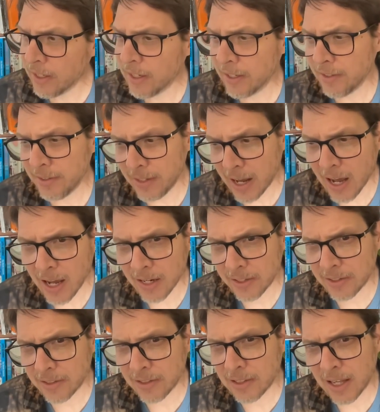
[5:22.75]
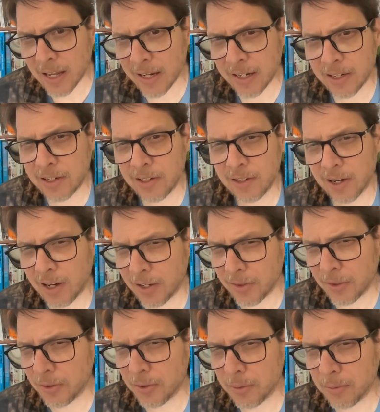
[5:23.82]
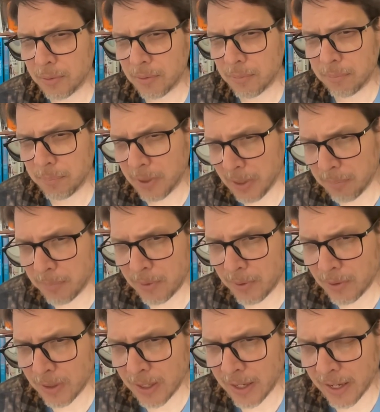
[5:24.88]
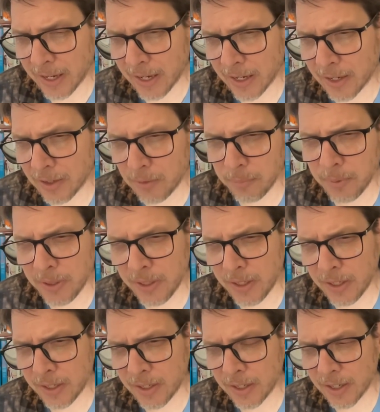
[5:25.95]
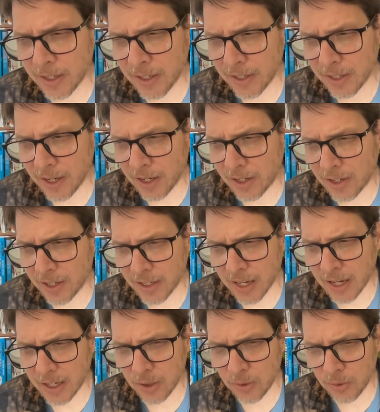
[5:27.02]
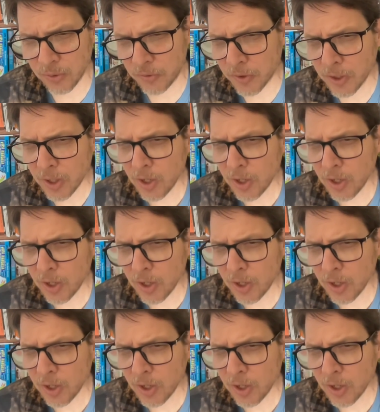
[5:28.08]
not like other people and being a guy who's